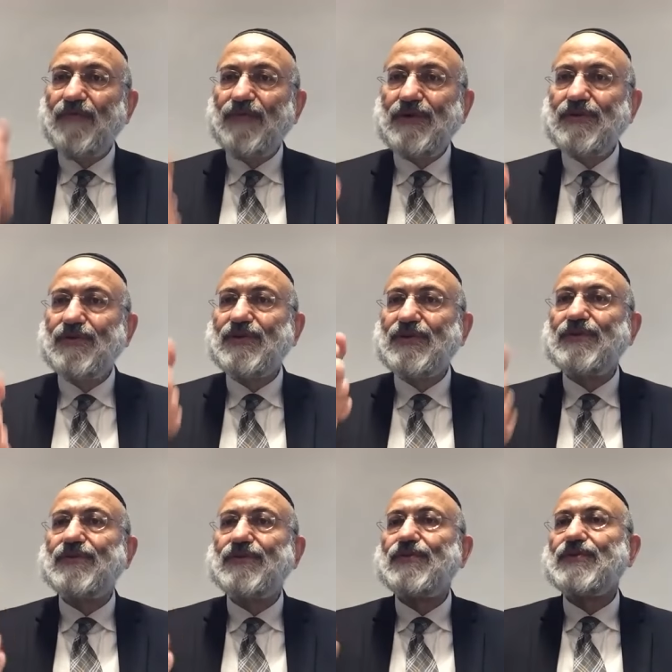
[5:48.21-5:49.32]
Avinu is
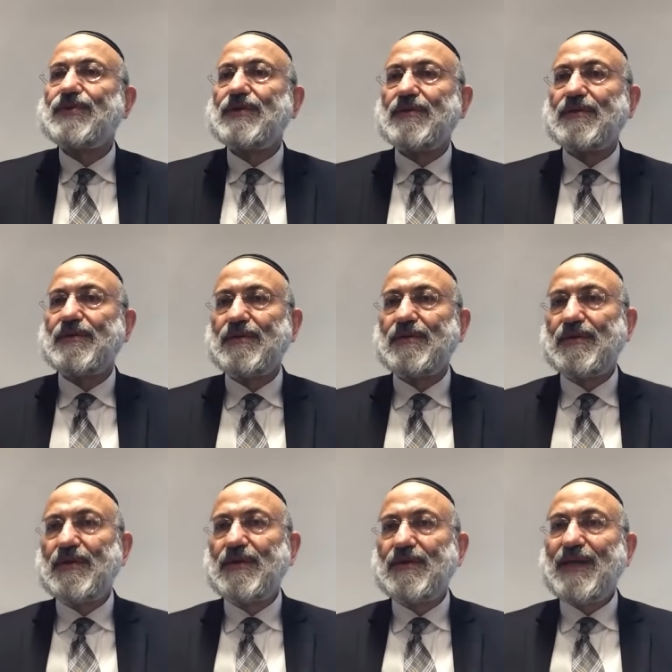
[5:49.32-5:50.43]
introducing.
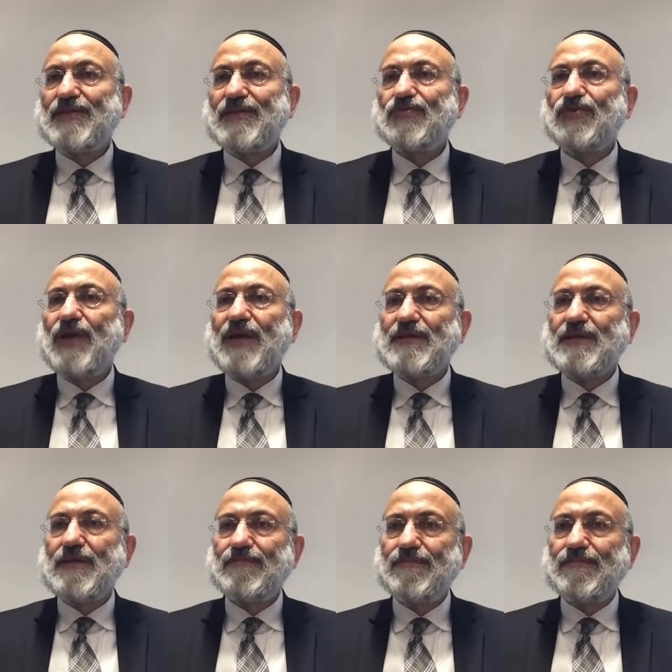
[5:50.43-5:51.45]
That's Judaism